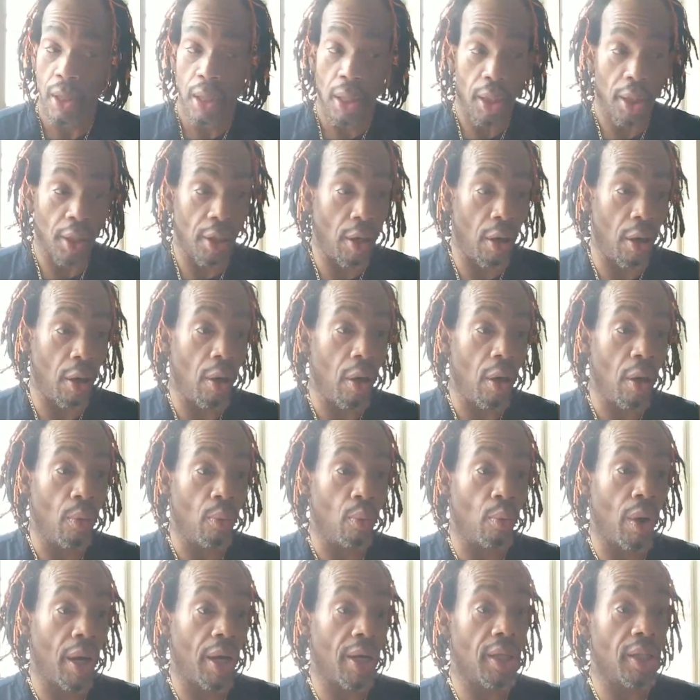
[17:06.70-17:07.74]
You know,
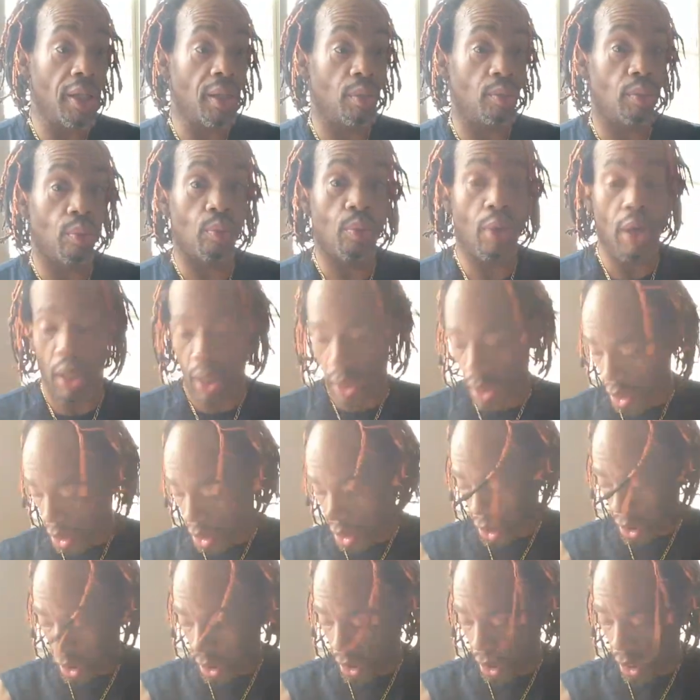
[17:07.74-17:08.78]
what are the
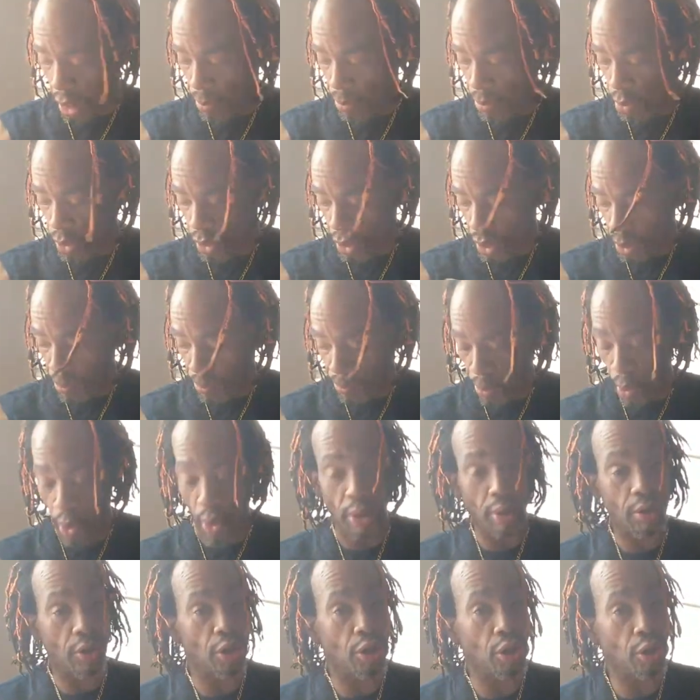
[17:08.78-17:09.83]
things that are most
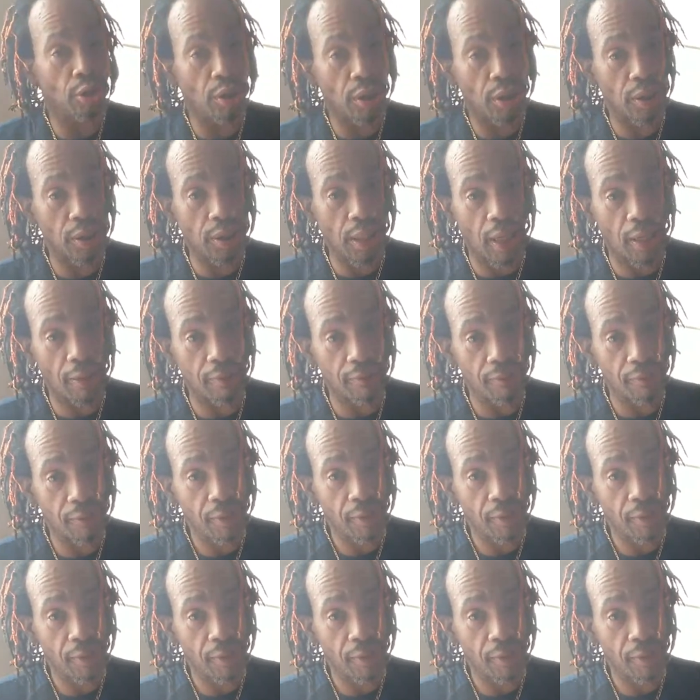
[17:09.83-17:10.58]
important to you in life?